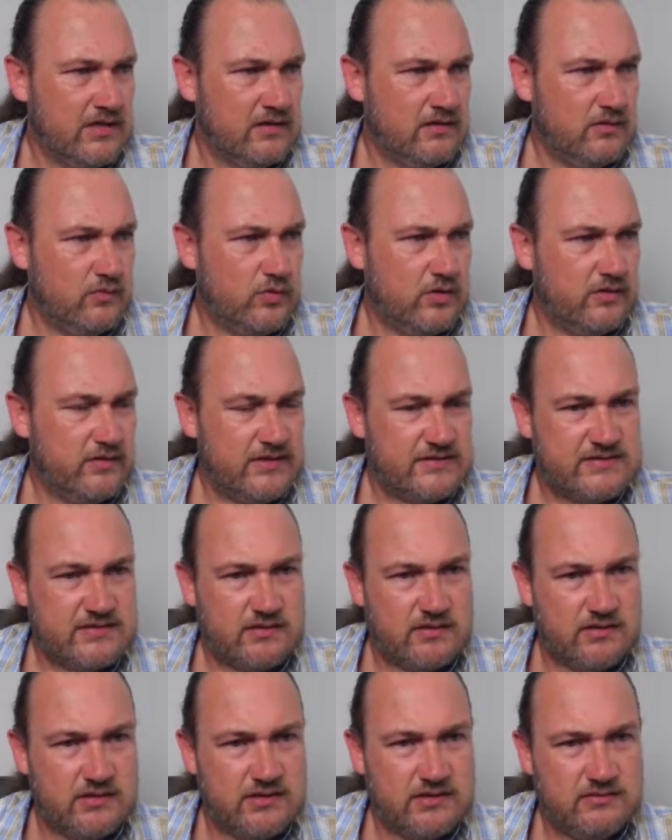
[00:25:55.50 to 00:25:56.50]
While that's
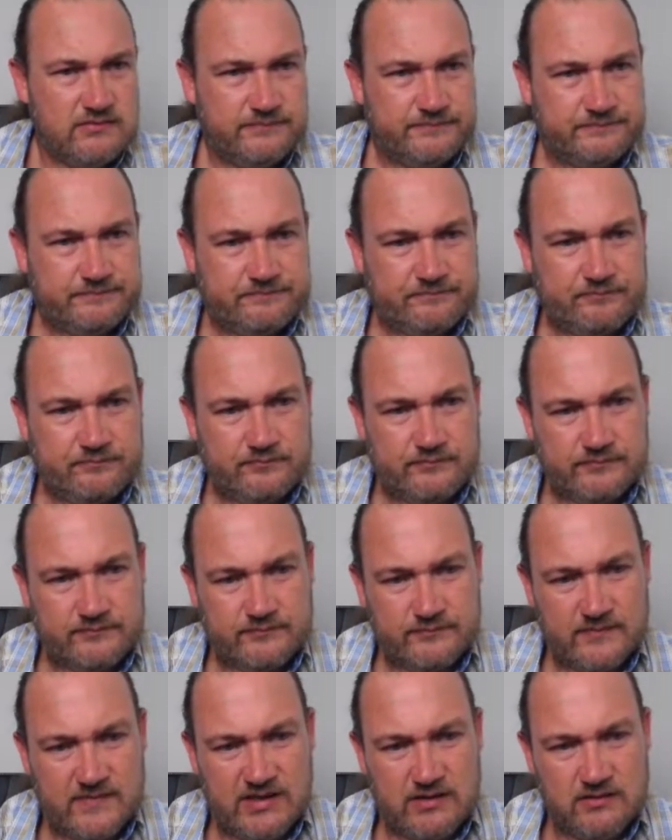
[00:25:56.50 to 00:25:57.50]
running,
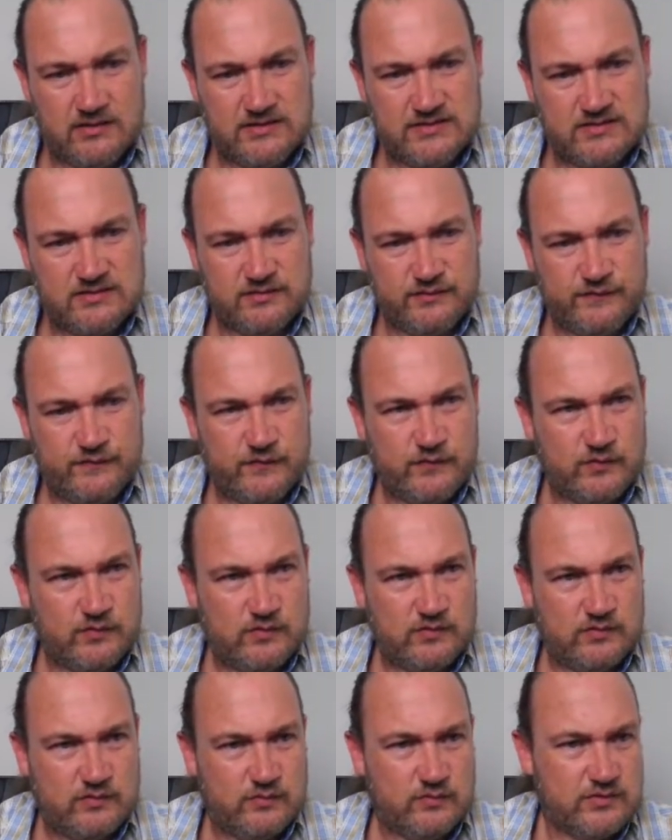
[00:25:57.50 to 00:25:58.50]
let's look
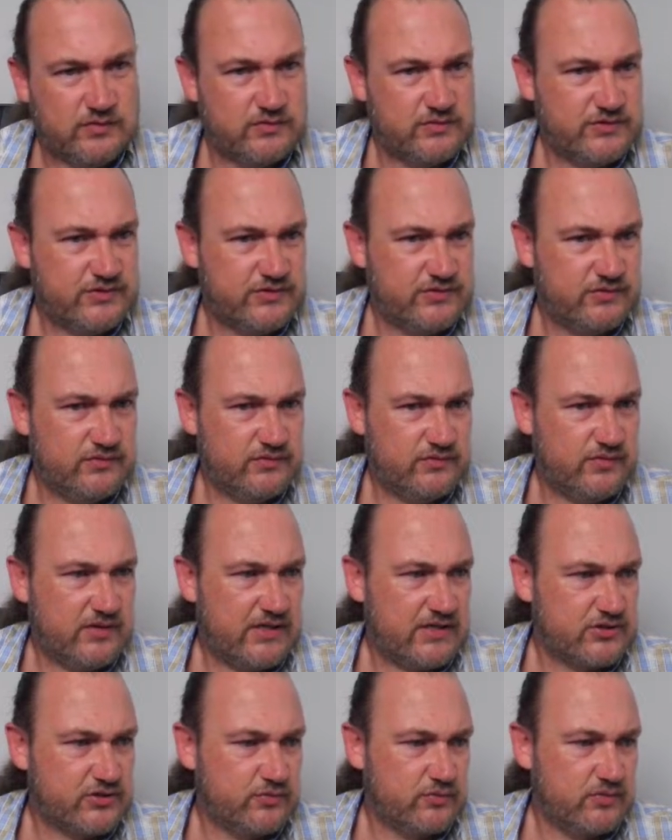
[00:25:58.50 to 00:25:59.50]
for 1 or 2
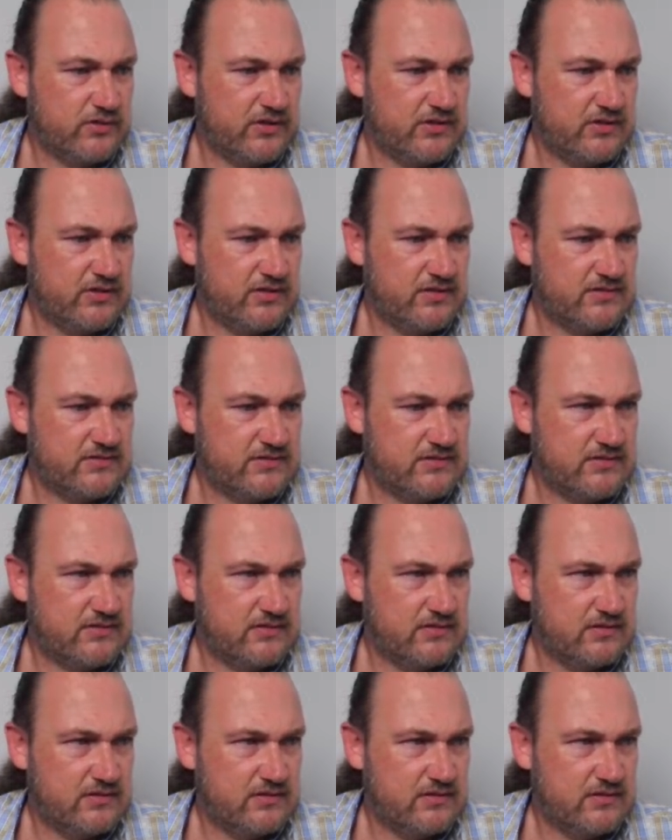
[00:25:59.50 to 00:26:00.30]
actual entries.